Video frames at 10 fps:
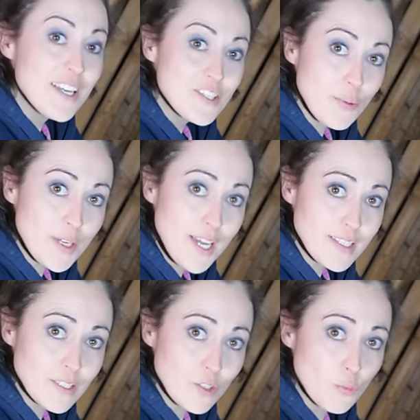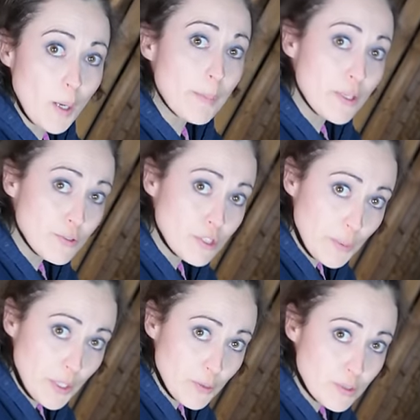So I'm connecting all my blues to
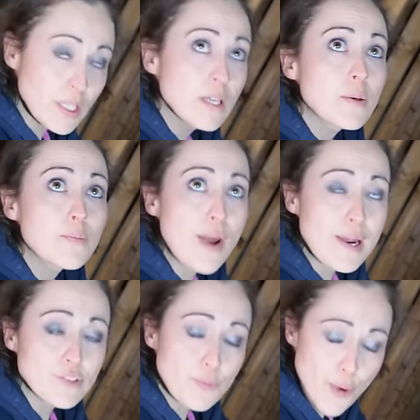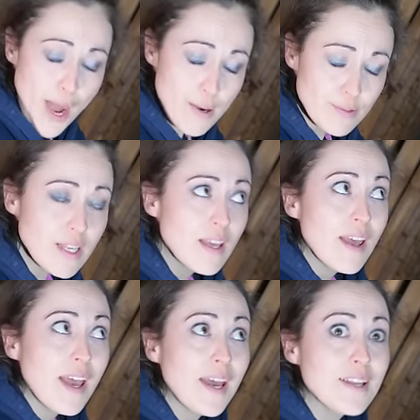blues, browns to browns,
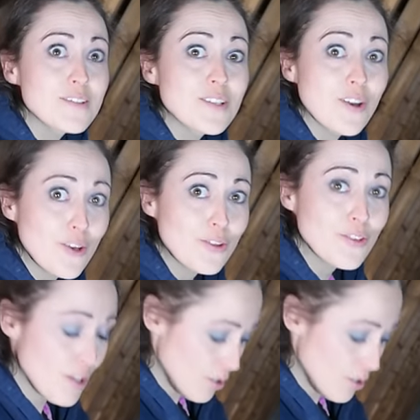and earth to